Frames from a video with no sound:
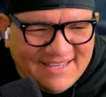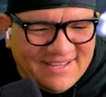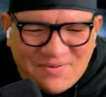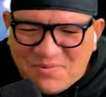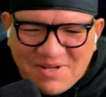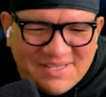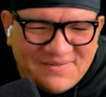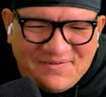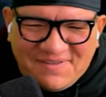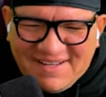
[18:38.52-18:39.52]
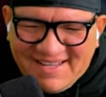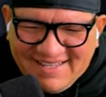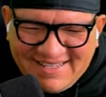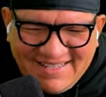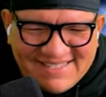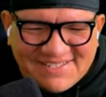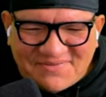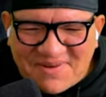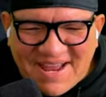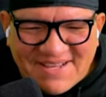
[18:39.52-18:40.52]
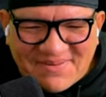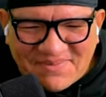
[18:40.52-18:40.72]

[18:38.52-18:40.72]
What the fuck? It's just random.